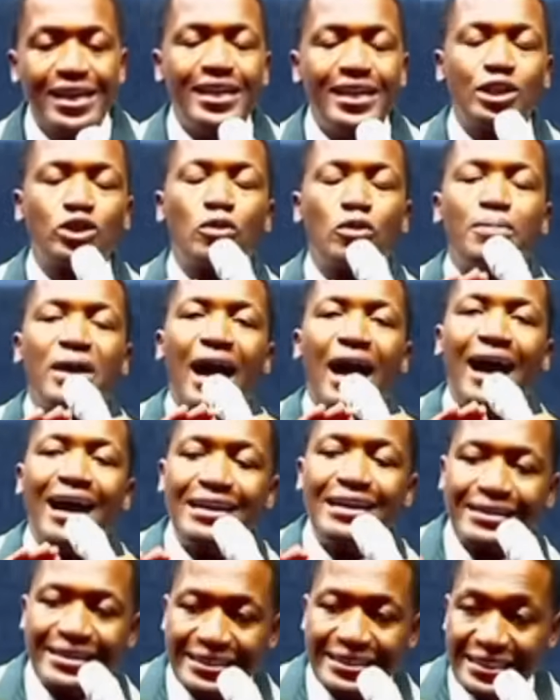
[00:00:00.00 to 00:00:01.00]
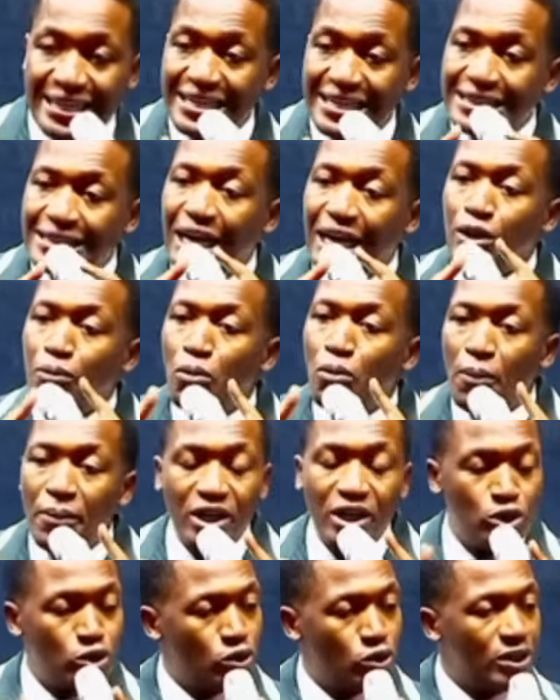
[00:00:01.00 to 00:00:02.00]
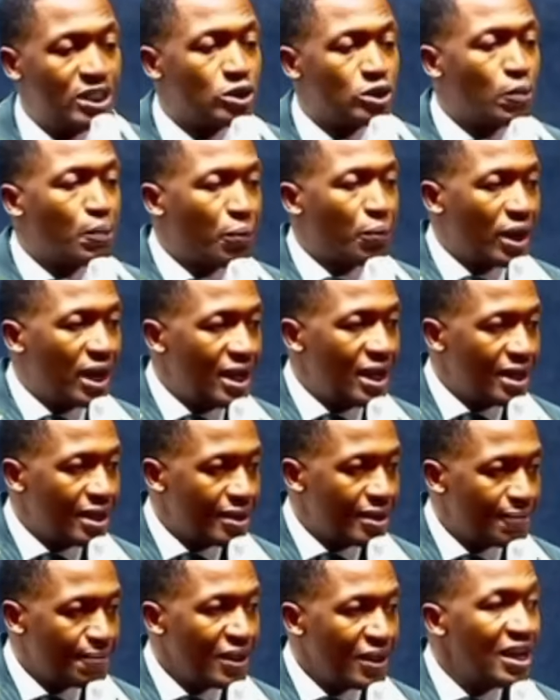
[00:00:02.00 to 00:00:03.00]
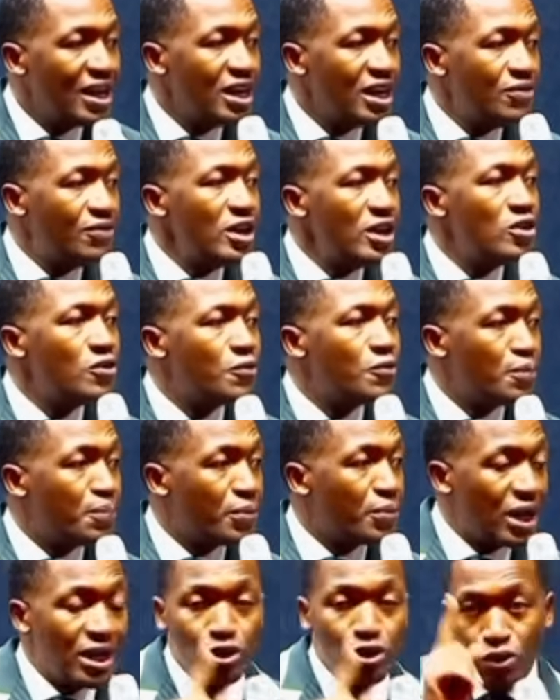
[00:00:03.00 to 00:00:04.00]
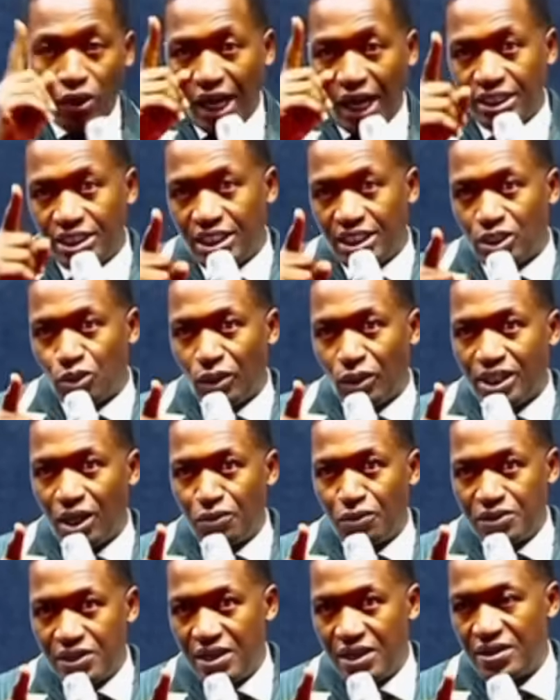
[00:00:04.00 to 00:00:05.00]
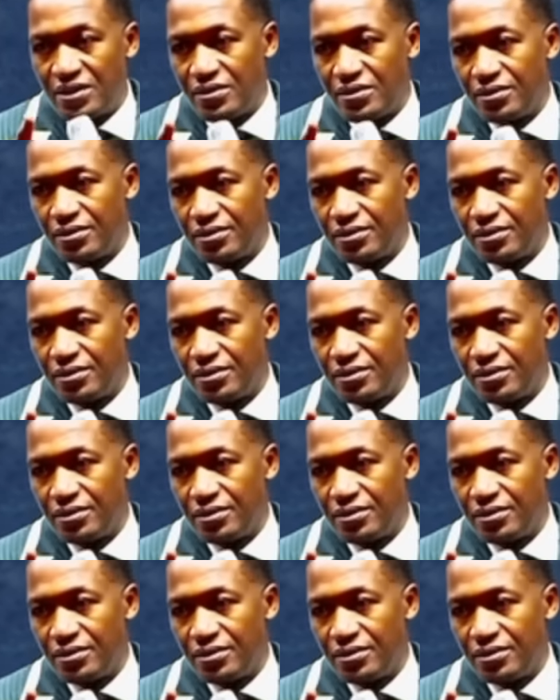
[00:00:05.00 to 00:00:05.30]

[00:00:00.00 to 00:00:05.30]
It will be 100 in that moment. You don't need to pray. Even if you pray, you can't change what I will say.